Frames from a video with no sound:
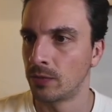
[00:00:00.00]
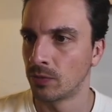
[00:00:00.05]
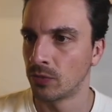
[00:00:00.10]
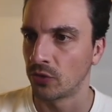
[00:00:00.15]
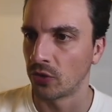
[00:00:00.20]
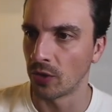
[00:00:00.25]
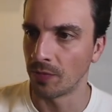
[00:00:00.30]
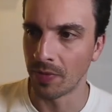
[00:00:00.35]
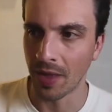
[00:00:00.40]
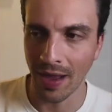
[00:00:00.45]

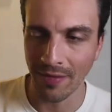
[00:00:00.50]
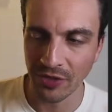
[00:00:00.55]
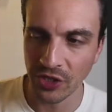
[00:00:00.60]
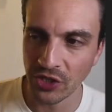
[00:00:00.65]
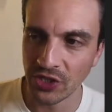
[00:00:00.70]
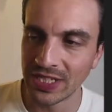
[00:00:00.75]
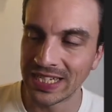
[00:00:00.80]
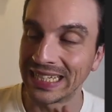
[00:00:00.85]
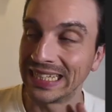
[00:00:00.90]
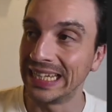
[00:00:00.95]
So I've
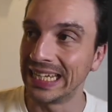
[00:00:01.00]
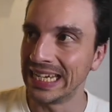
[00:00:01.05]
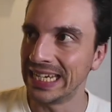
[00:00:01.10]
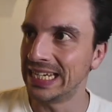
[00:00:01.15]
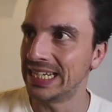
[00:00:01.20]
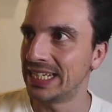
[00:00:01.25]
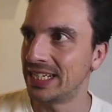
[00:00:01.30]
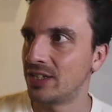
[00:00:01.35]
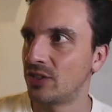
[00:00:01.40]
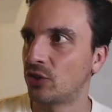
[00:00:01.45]
just
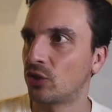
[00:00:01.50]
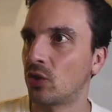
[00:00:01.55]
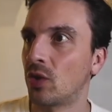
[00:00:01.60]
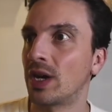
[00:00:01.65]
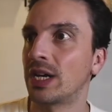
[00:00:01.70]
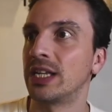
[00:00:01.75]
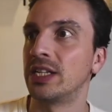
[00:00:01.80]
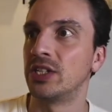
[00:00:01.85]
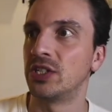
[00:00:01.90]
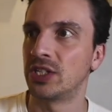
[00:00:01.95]
deleted it so I
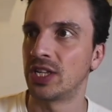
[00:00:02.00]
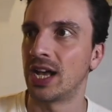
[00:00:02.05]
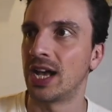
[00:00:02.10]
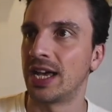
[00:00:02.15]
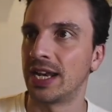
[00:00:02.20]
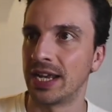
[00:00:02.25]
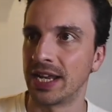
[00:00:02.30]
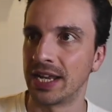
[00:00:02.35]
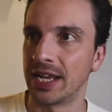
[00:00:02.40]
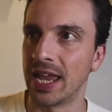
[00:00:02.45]
can
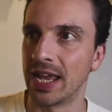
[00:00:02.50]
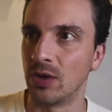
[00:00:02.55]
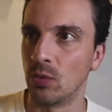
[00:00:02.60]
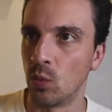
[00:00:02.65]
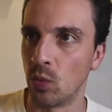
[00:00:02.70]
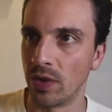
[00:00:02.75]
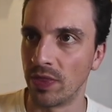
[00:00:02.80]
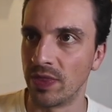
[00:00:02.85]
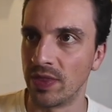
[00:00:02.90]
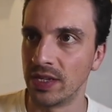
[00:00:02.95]
start again
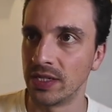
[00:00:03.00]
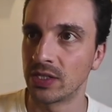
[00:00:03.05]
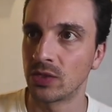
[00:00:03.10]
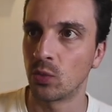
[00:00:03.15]
with this.